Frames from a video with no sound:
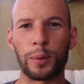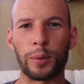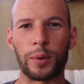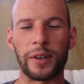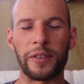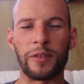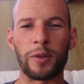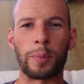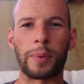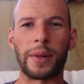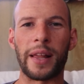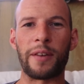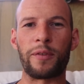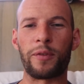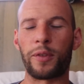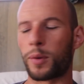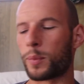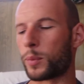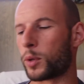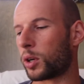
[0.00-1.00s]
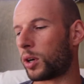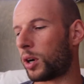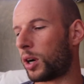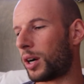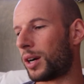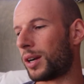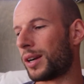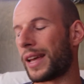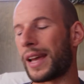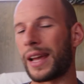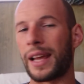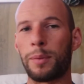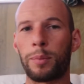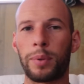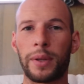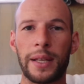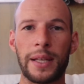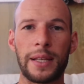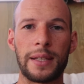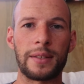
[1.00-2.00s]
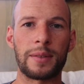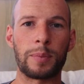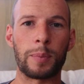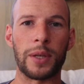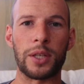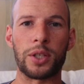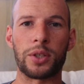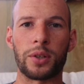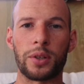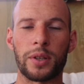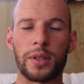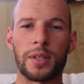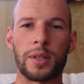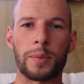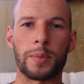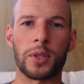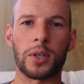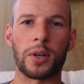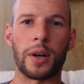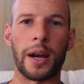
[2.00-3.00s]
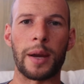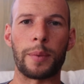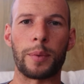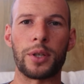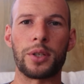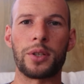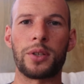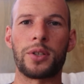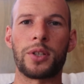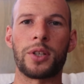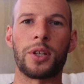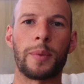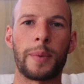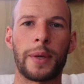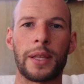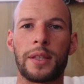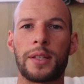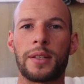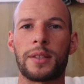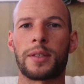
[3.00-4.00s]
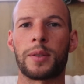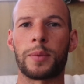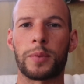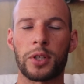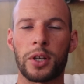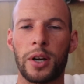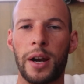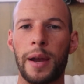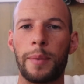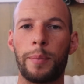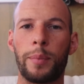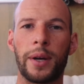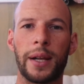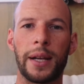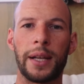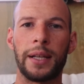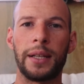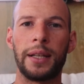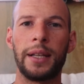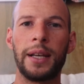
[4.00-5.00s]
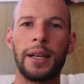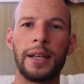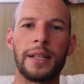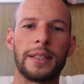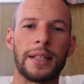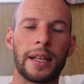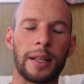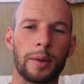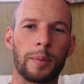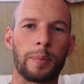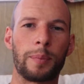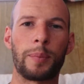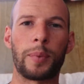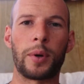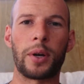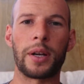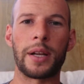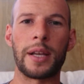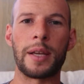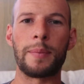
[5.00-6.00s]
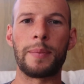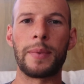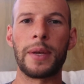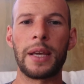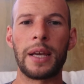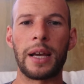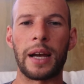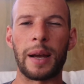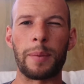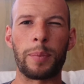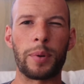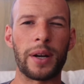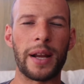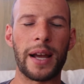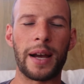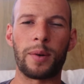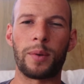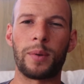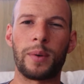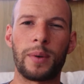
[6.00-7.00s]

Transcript: whatever platform you're on. And please be sure to subscribe on YouTube, hit the subscribe button down the bottom. I put out